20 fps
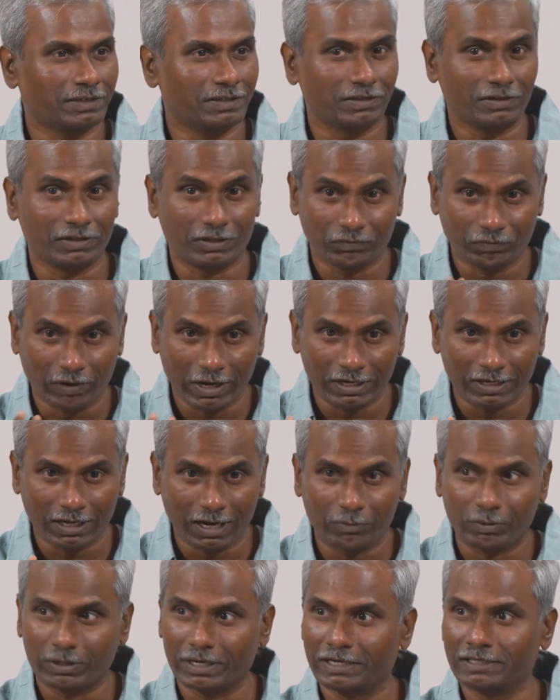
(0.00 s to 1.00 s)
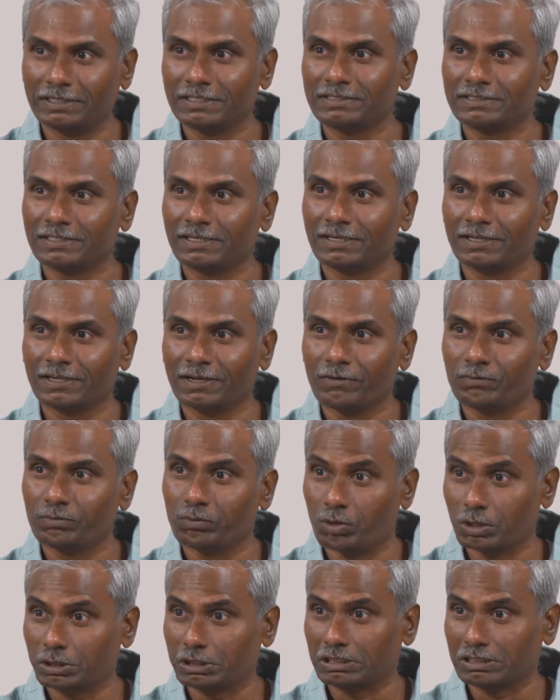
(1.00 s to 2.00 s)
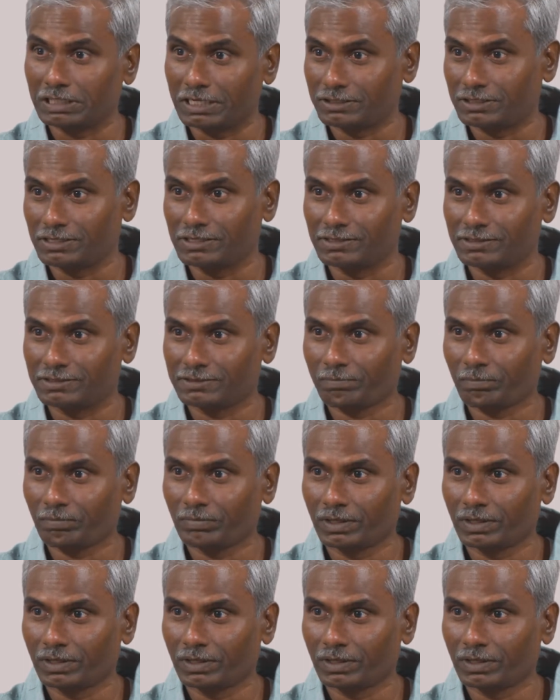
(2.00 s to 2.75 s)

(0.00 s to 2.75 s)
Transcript: refine our understanding of what a touch is.